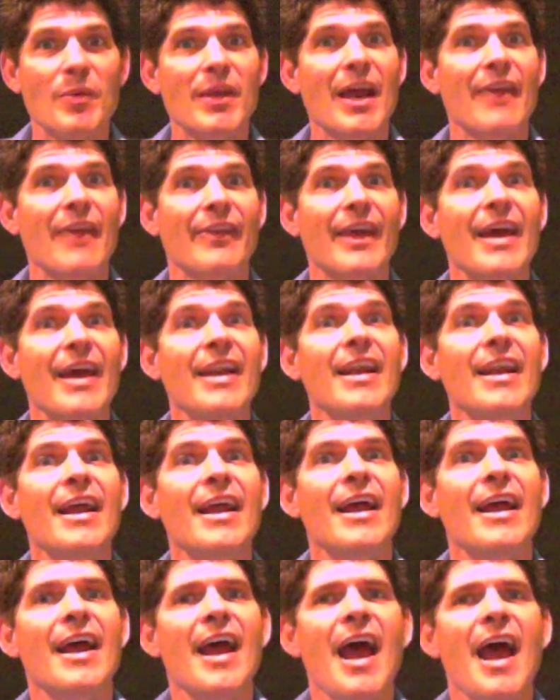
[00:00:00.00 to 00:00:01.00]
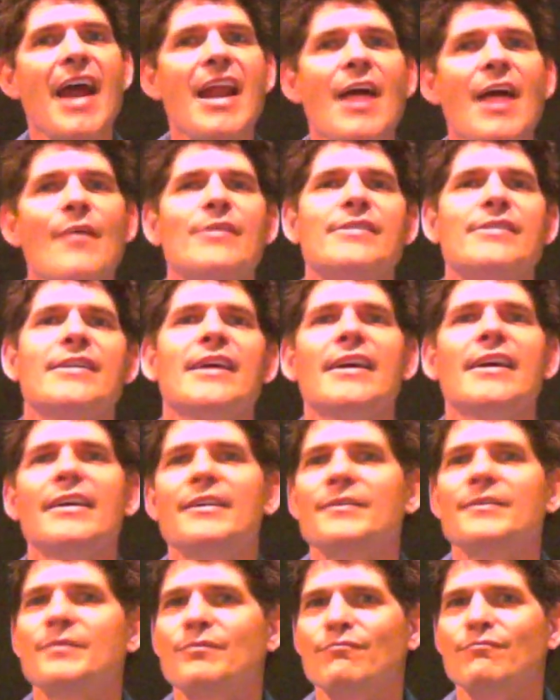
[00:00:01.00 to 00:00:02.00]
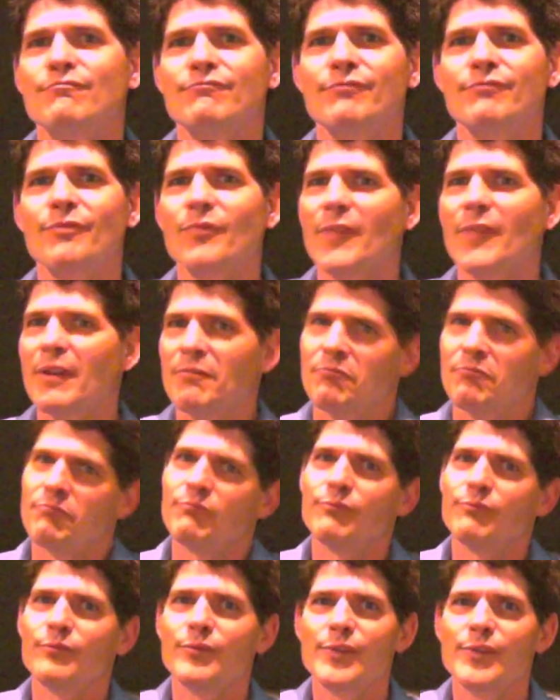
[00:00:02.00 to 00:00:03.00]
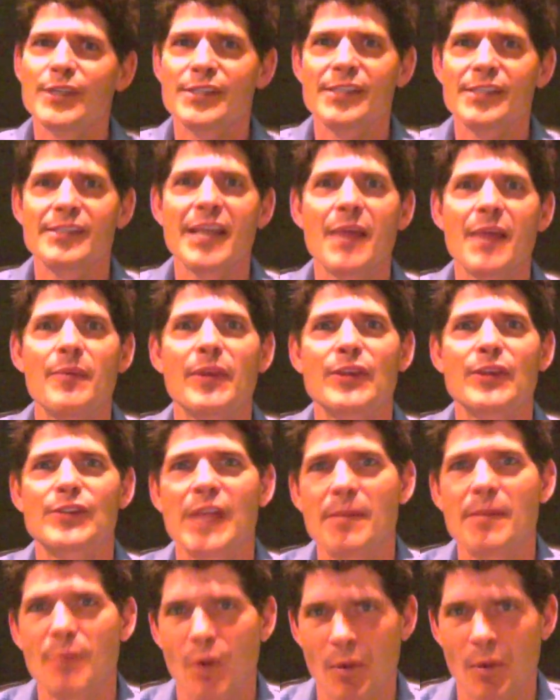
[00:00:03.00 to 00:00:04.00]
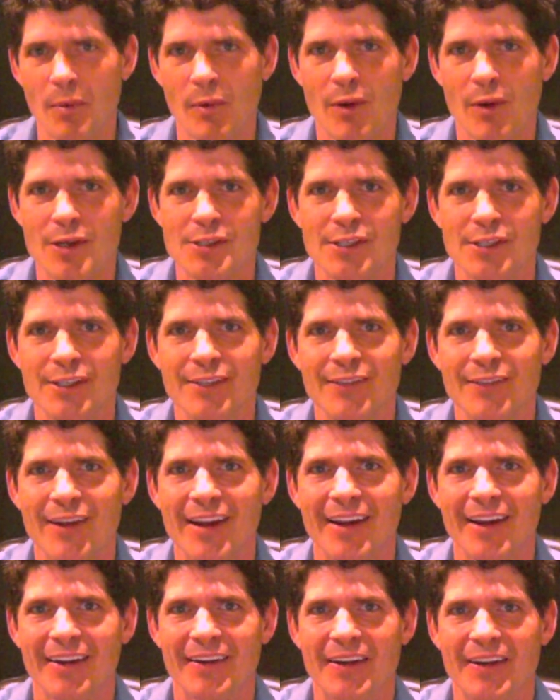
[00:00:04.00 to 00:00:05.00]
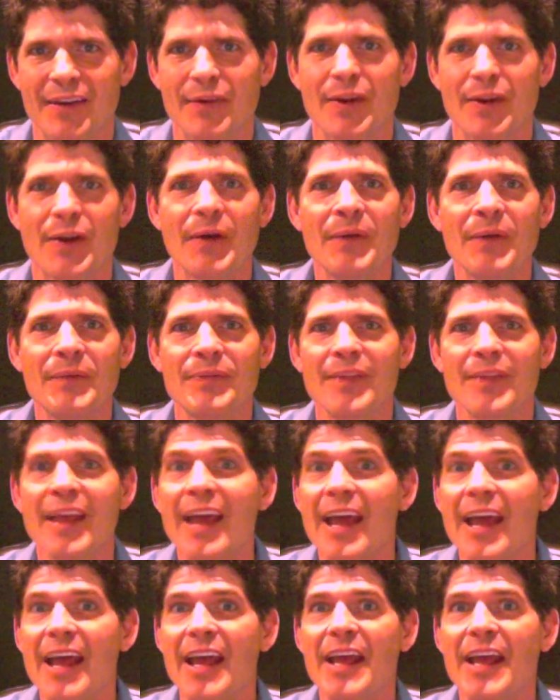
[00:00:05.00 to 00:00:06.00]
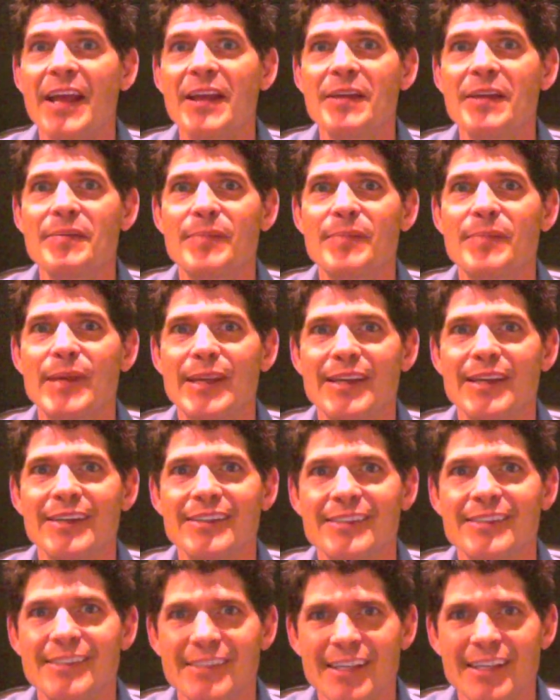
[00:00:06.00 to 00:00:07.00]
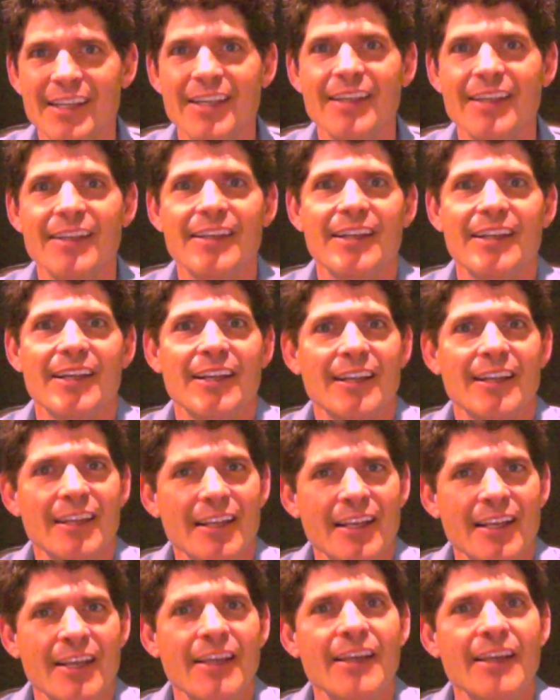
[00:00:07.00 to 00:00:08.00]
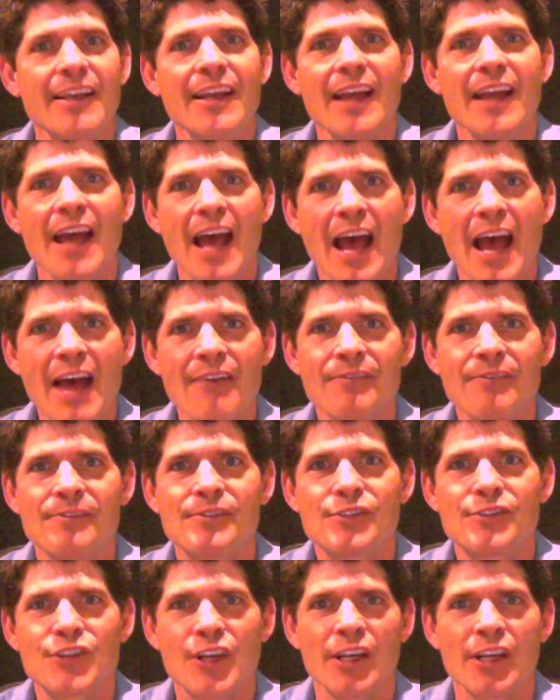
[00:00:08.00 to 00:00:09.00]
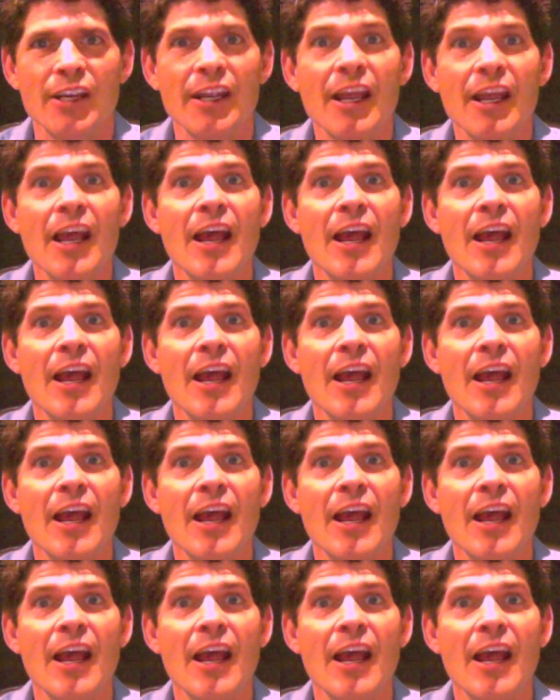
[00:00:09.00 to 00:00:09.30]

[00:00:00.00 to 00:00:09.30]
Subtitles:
you got that. And now we sing just the same, with the same chord progression right here. Here we go. A, B, C, D, E, F, G,